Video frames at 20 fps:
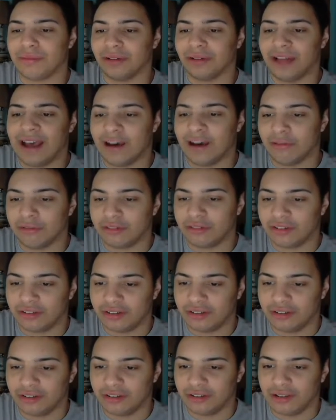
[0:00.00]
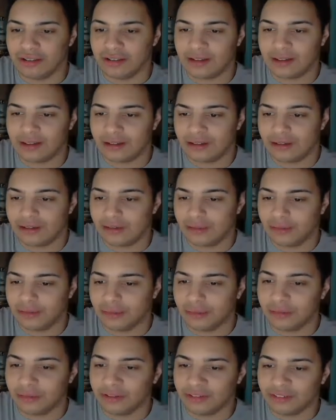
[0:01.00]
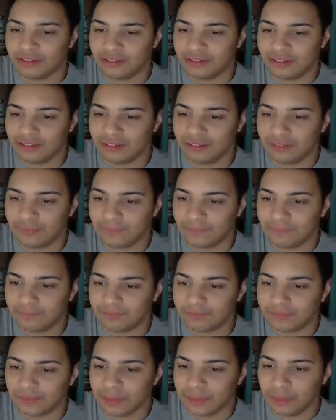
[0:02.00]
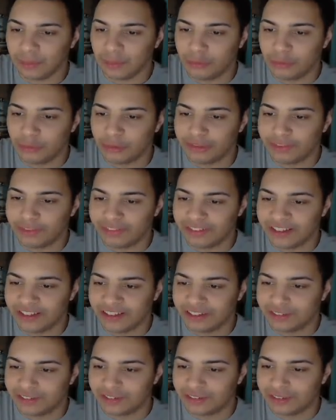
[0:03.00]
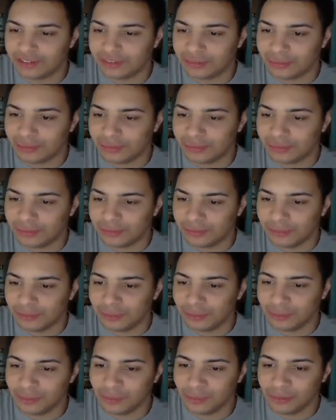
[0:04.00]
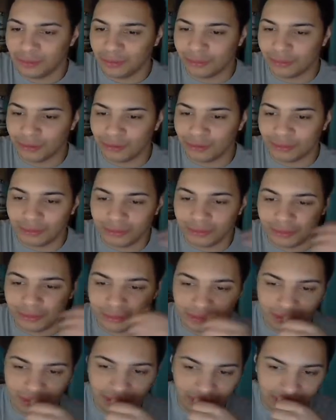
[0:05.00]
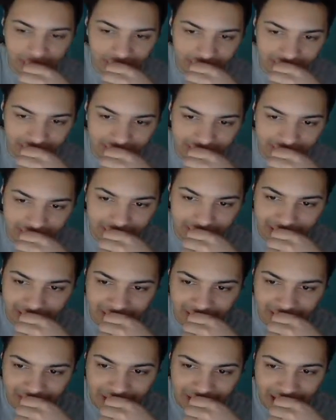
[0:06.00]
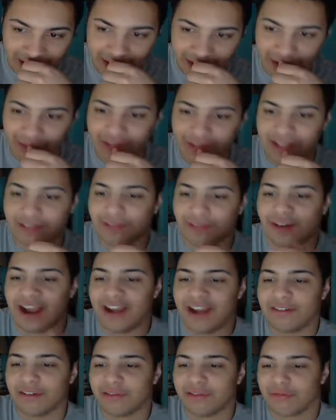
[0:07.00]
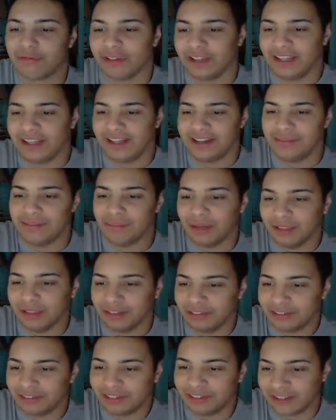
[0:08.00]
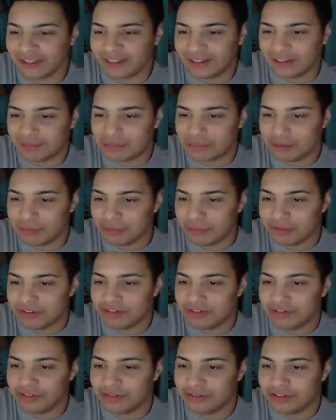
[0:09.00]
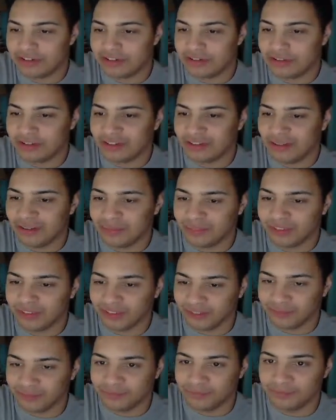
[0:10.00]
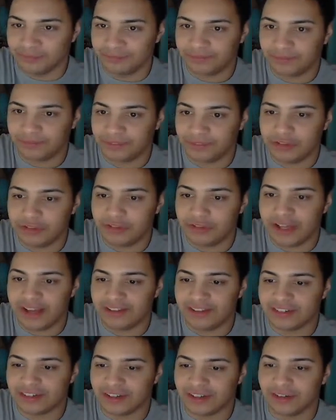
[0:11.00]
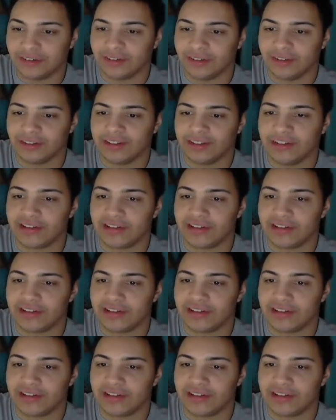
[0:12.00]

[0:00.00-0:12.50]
out. What is this? Whoa, whoa, whoa. I don't know if that's virus related, but it looks like there's people in suits doing something. 2 days ago, though. This is